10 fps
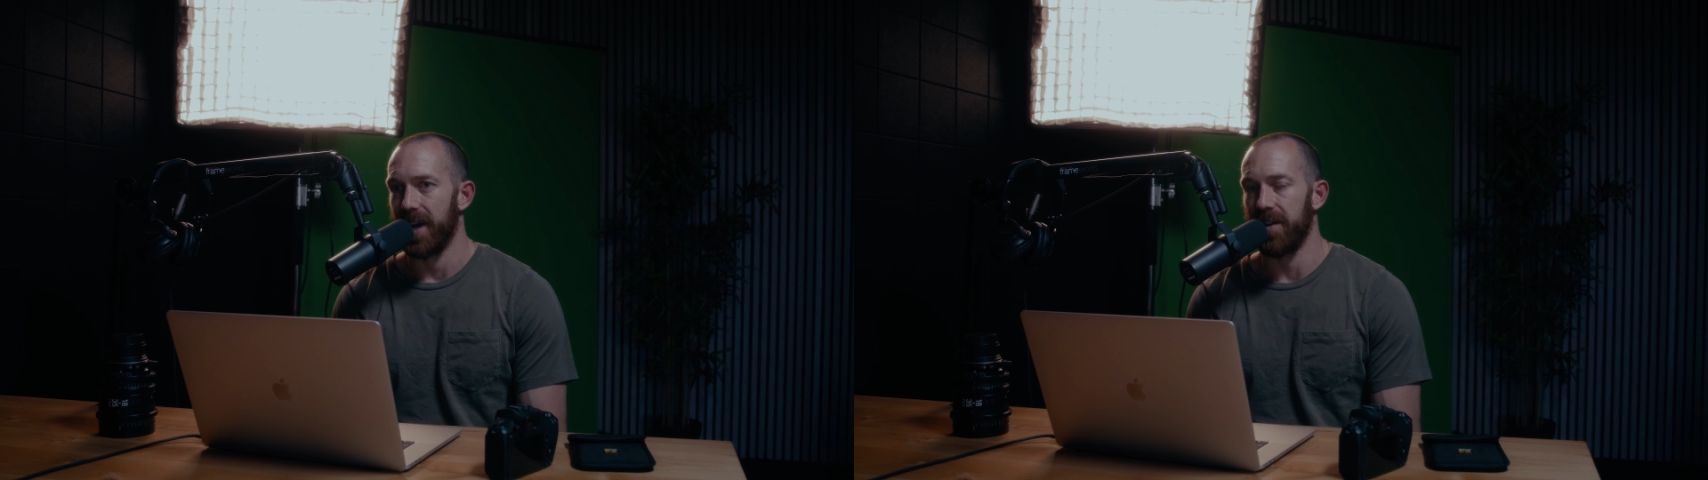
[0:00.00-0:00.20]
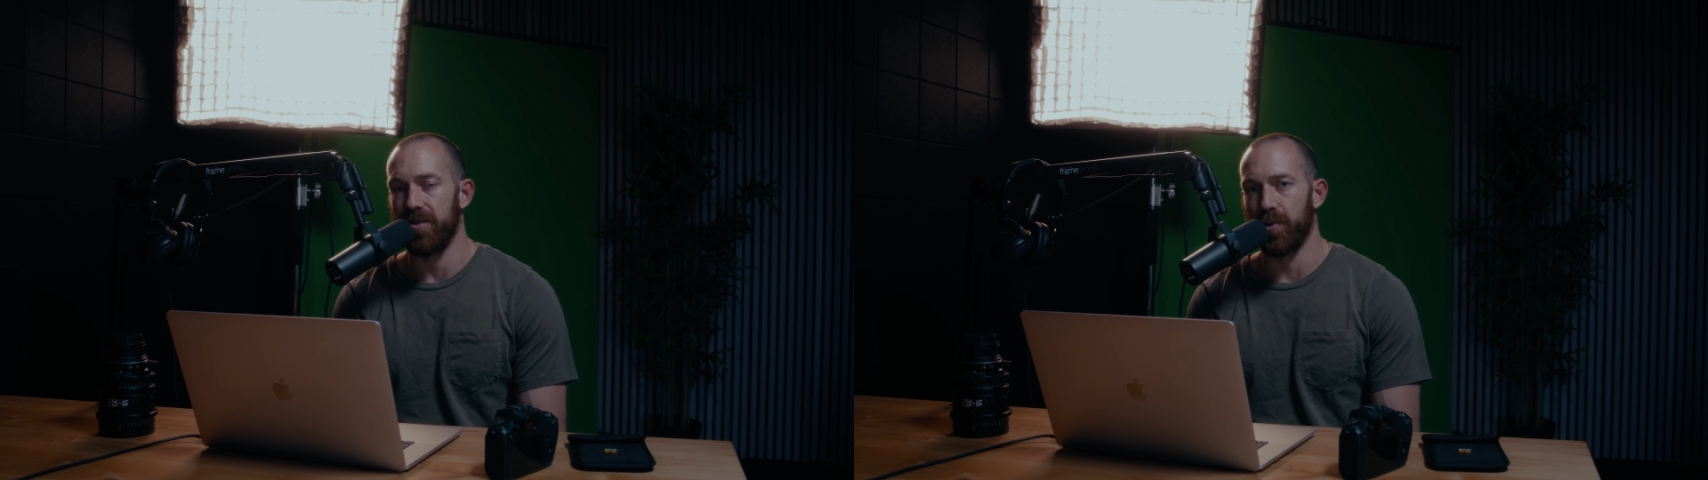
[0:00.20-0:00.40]

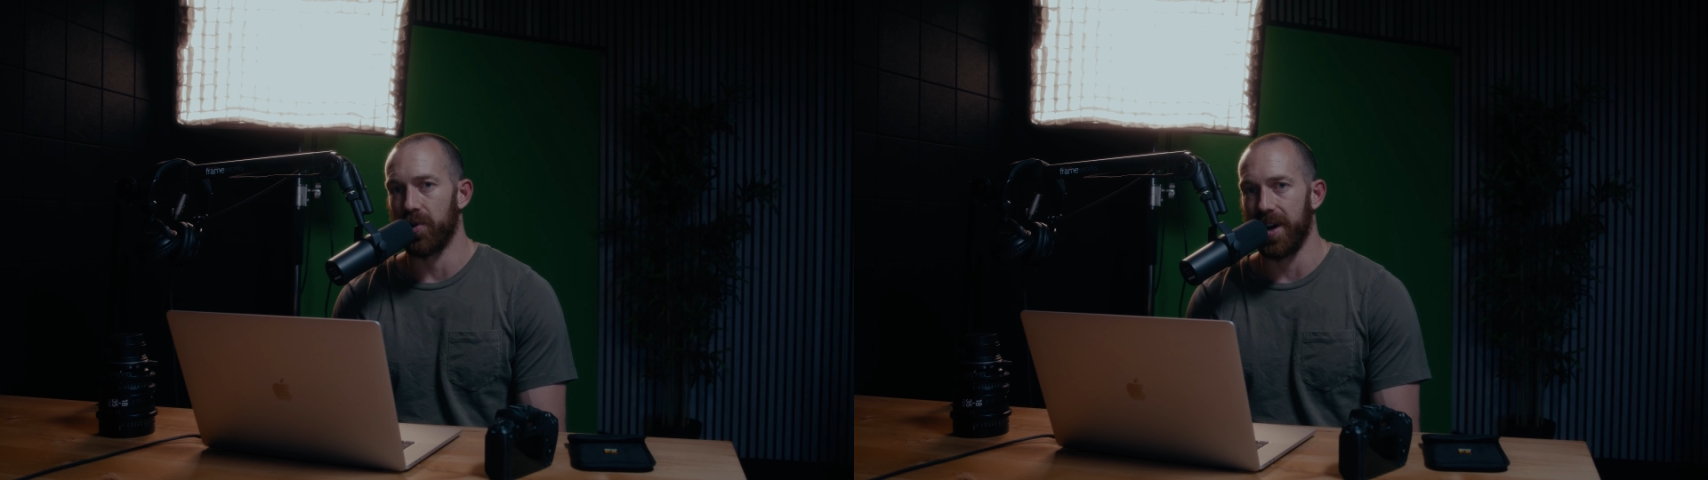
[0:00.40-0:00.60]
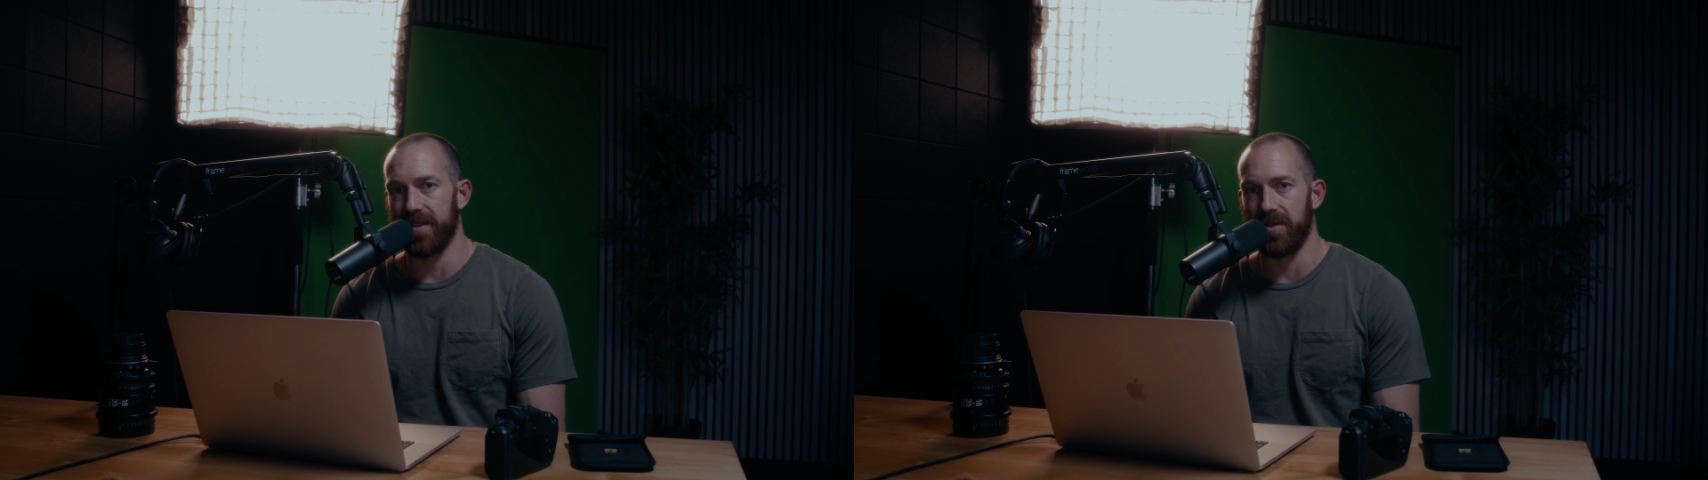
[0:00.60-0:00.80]
as you
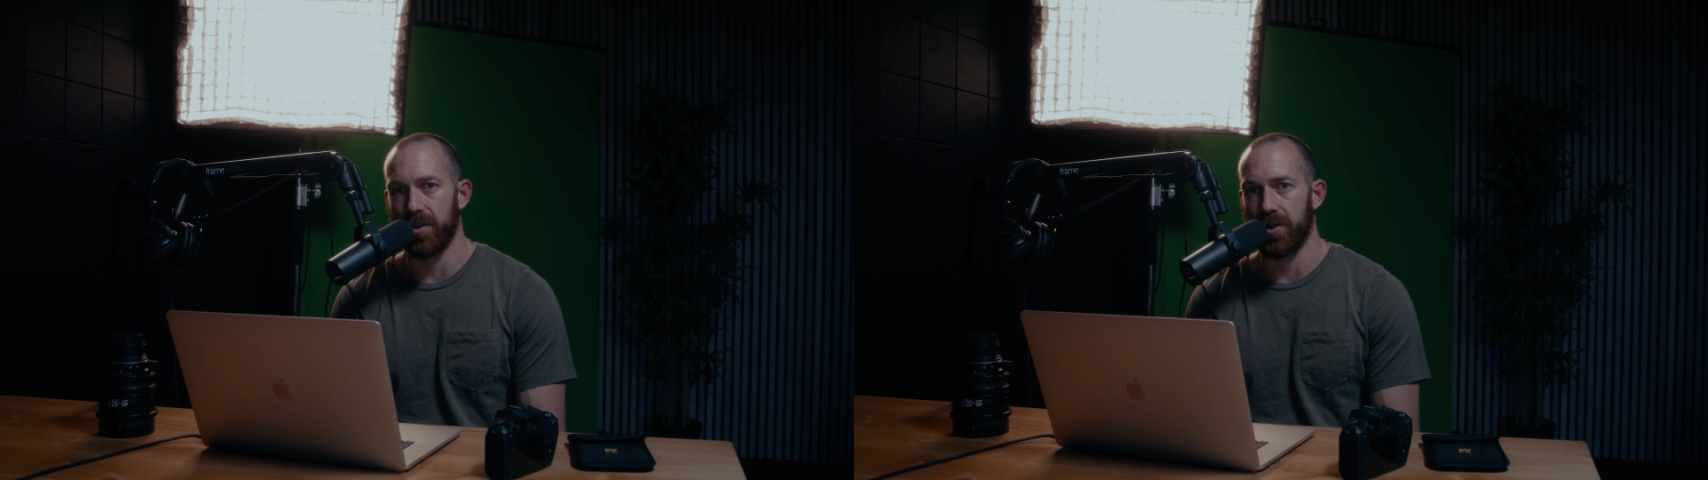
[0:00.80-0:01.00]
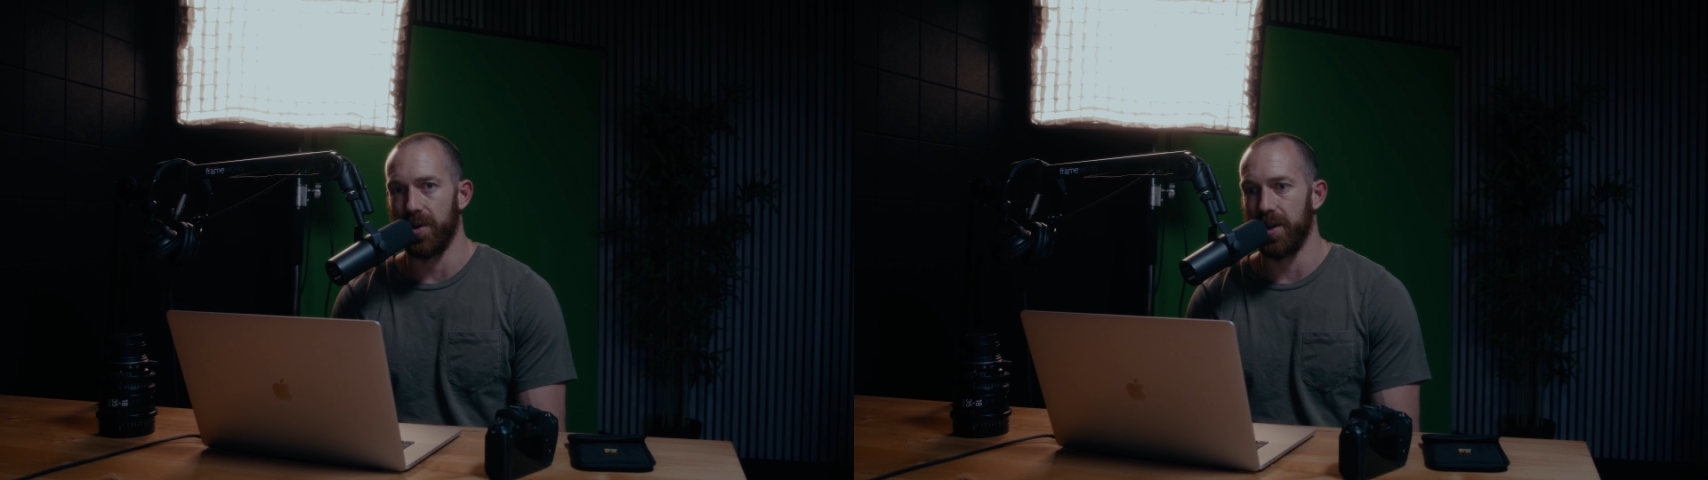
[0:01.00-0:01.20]
progress in
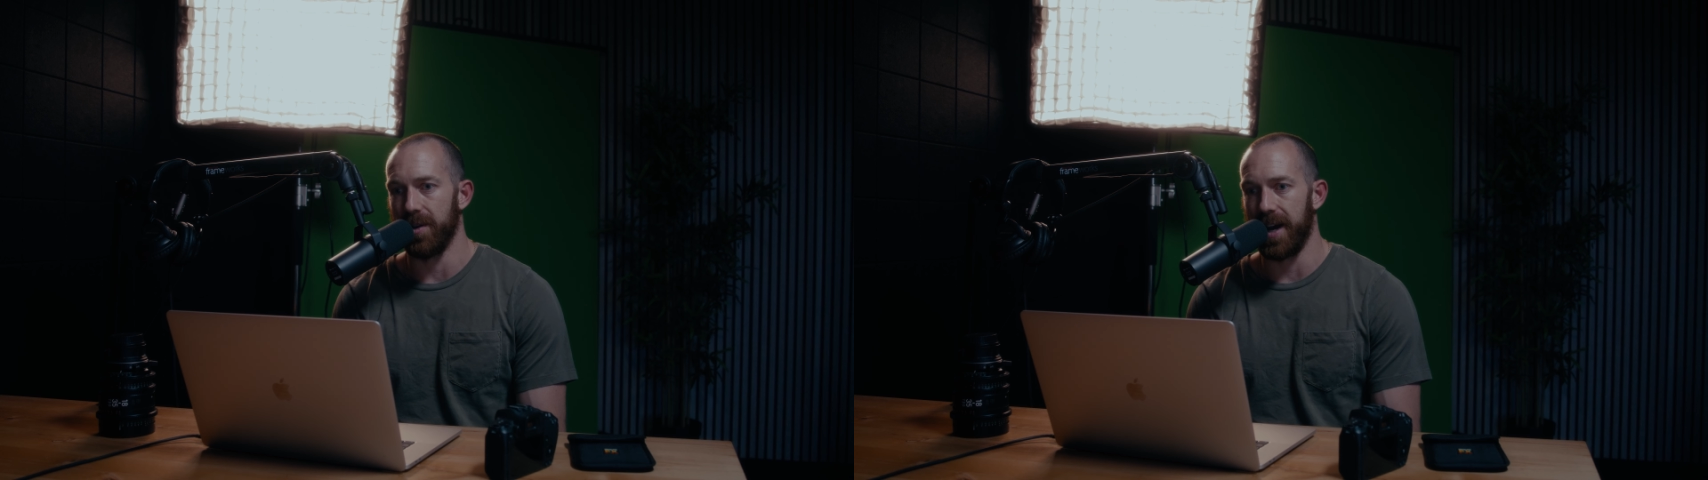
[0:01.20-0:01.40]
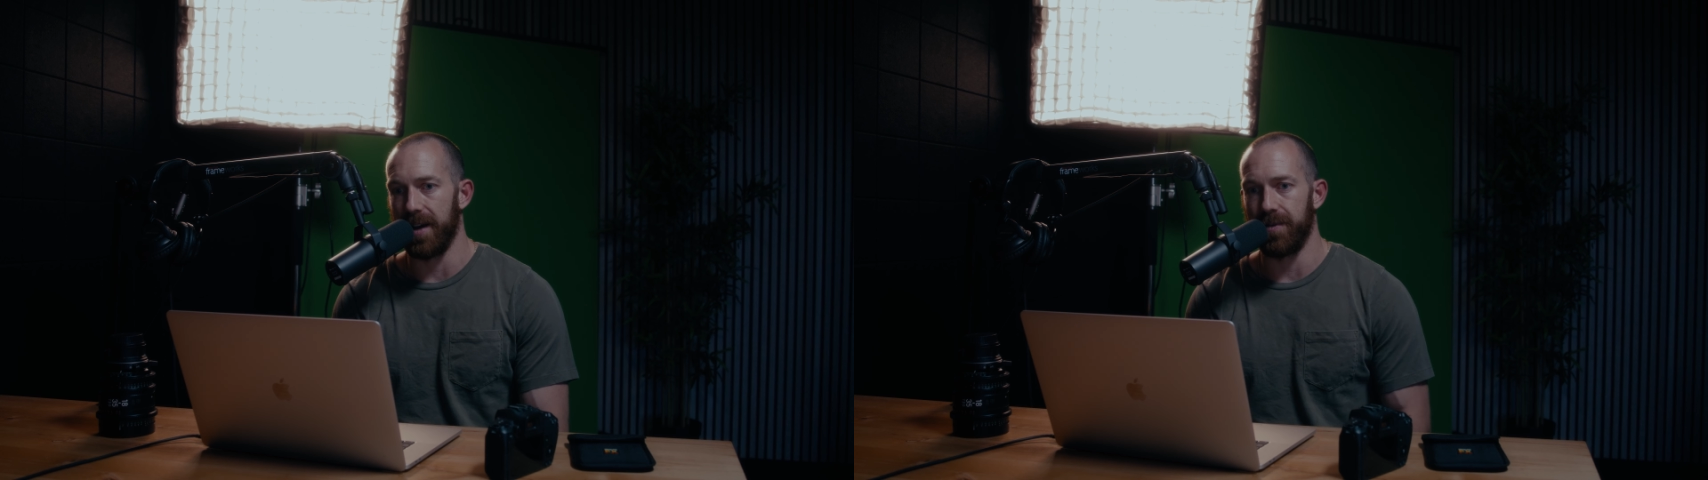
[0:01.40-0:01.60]
your career
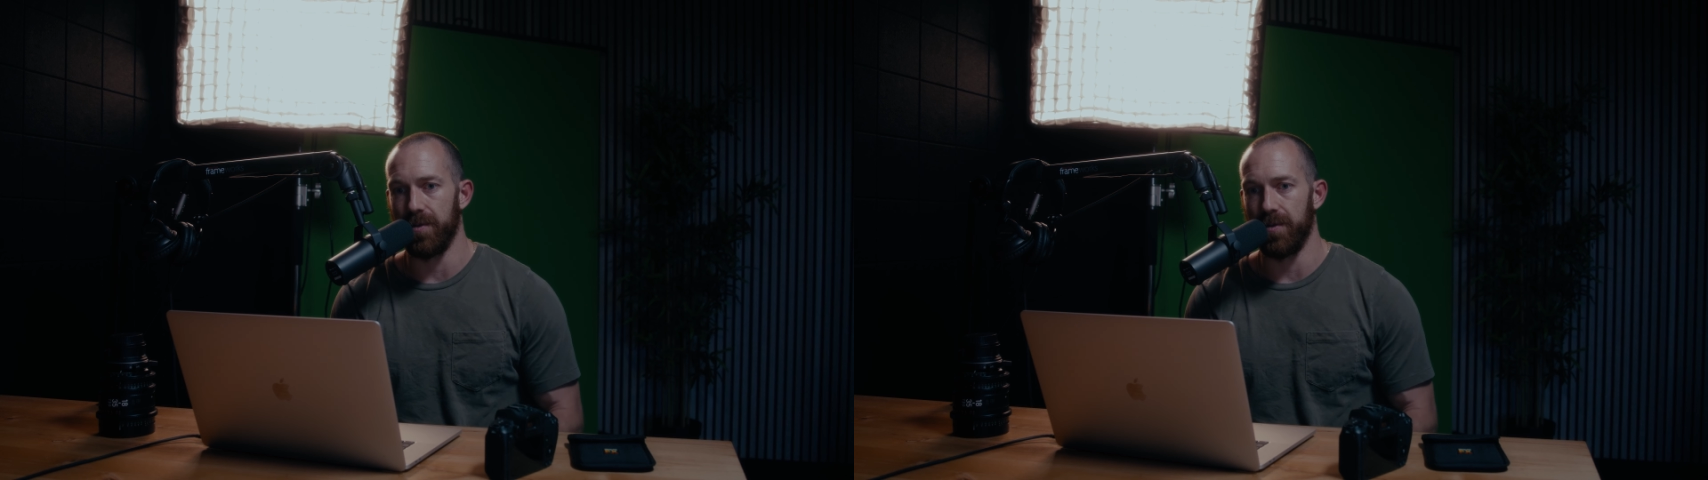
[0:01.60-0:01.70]
and life,